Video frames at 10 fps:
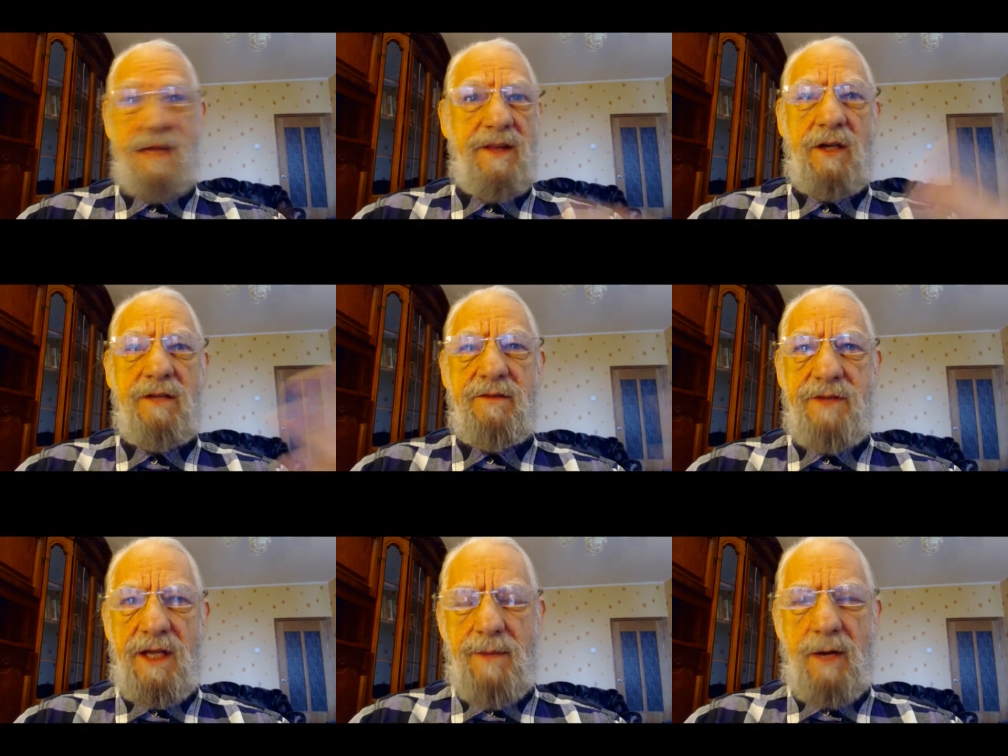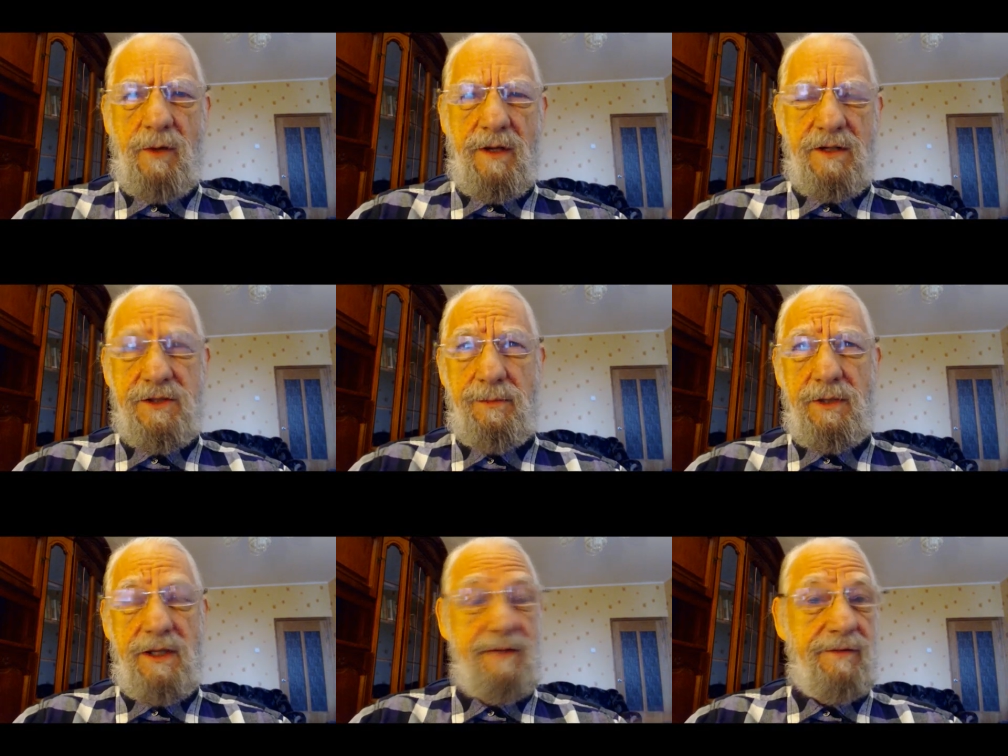and they don't even think about whether it's a
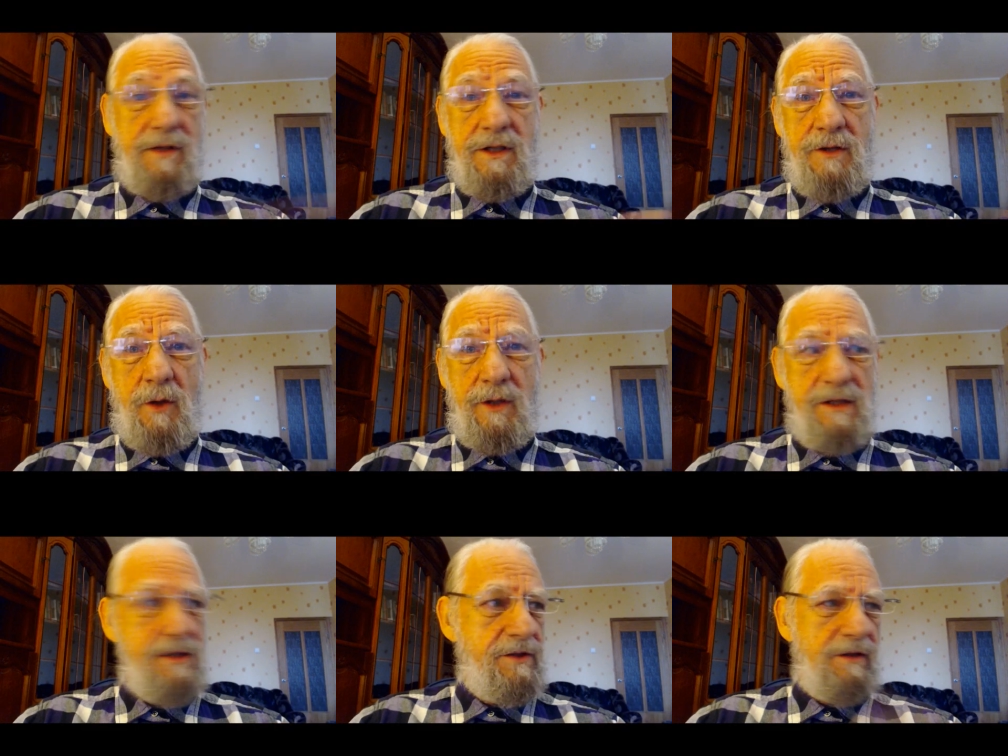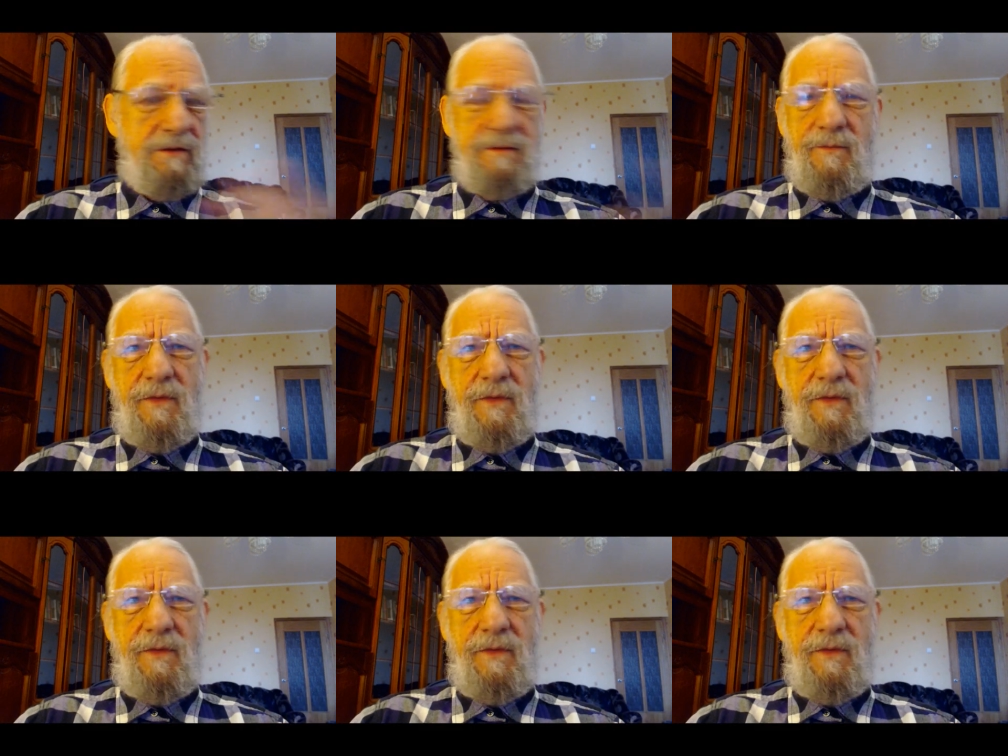belief or a knowingness or